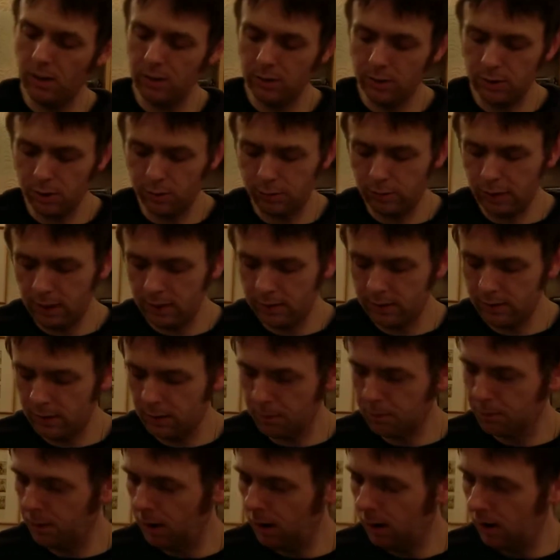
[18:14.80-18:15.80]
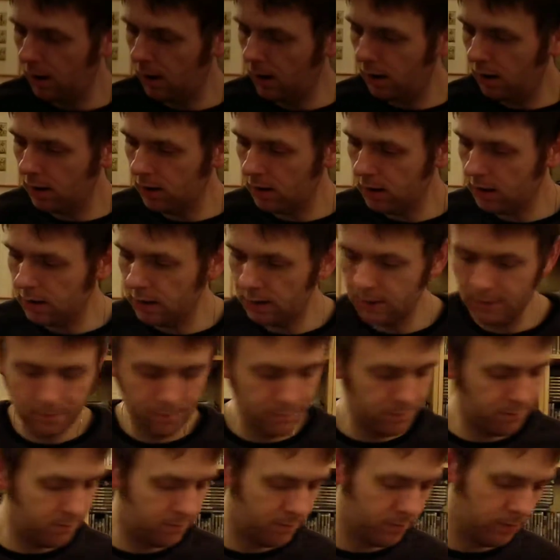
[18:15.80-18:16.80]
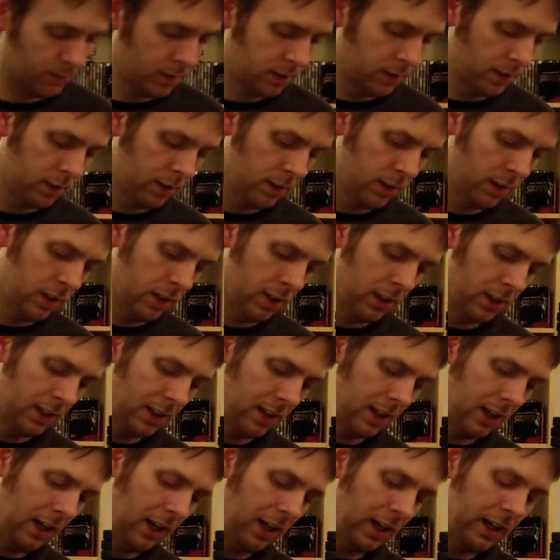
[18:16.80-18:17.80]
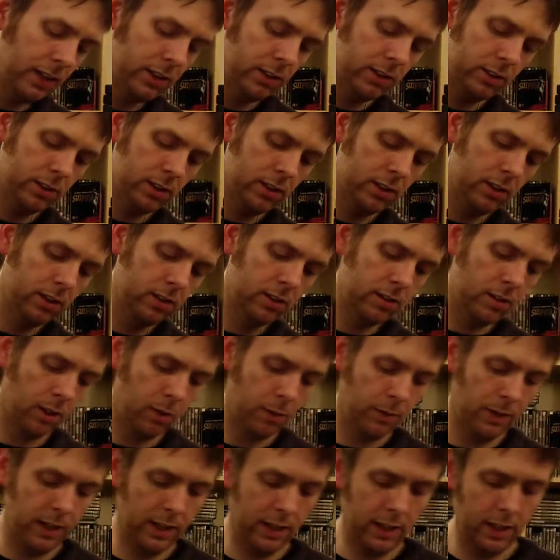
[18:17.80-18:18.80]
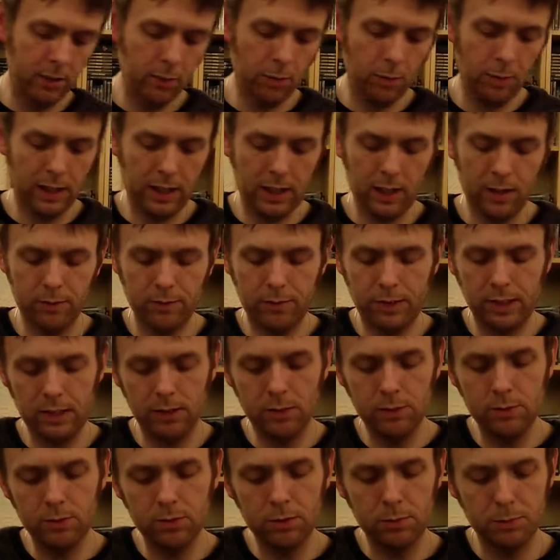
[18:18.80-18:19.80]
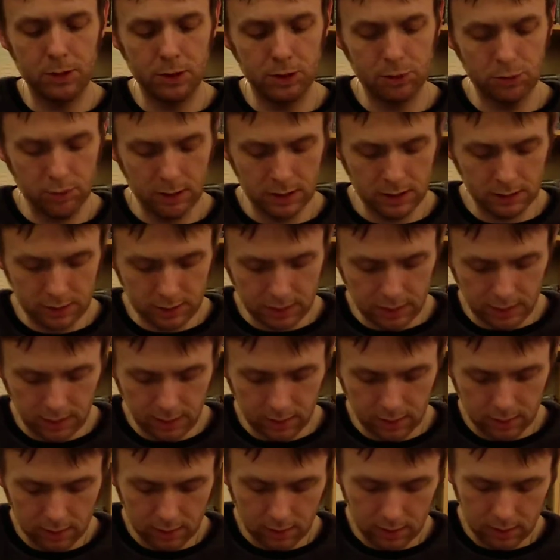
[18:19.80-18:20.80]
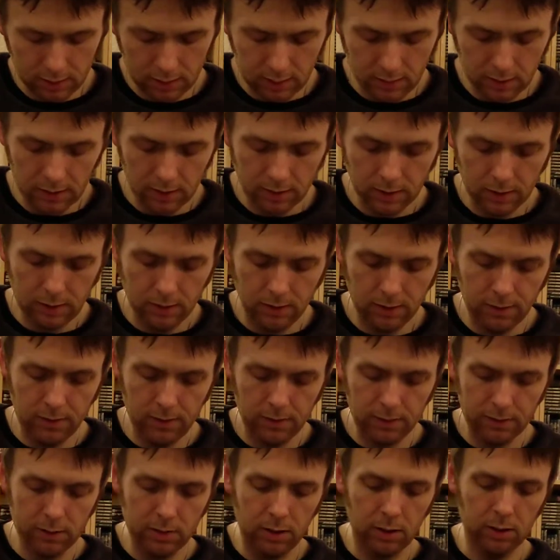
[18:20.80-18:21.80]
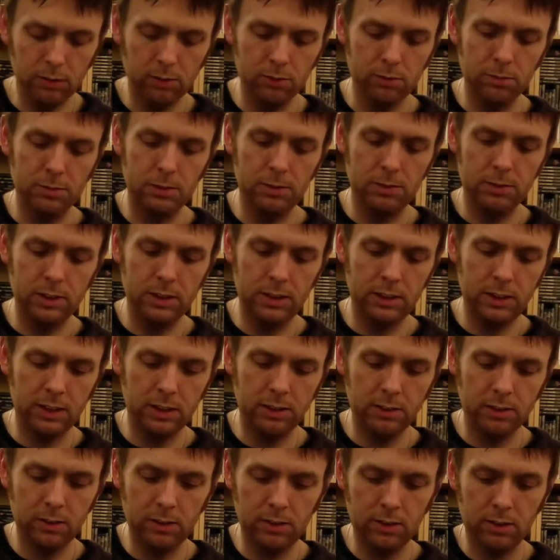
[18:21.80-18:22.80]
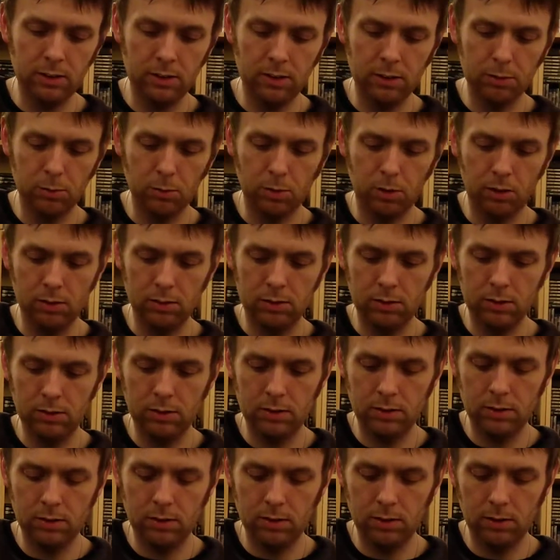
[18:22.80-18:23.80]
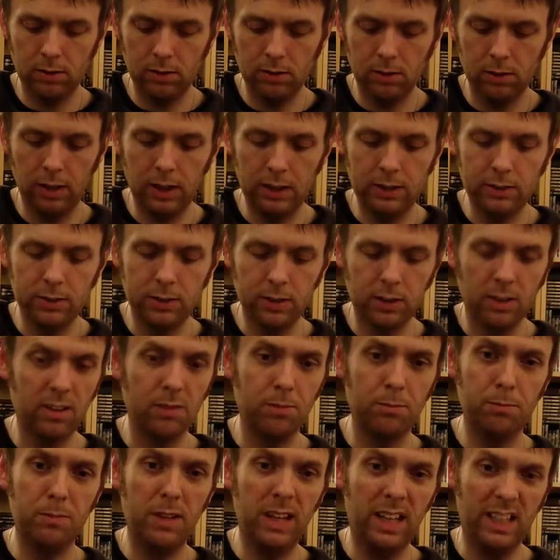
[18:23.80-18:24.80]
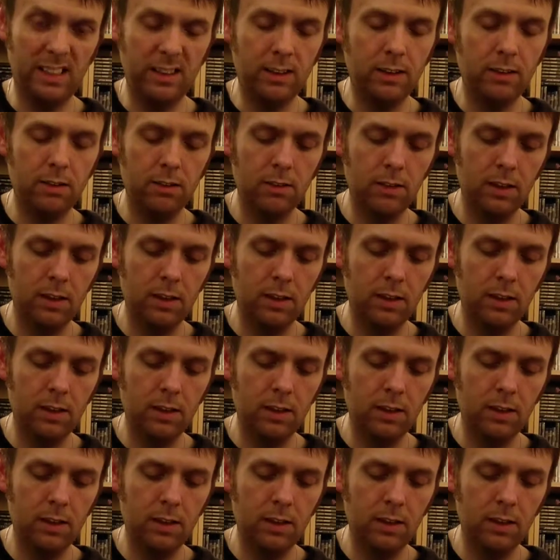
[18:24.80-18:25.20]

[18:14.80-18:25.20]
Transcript: Jurassic Park collection. So here we have the Ultimate Trilogy. It's not an Ultimate Trilogy because the third one, unless you're me,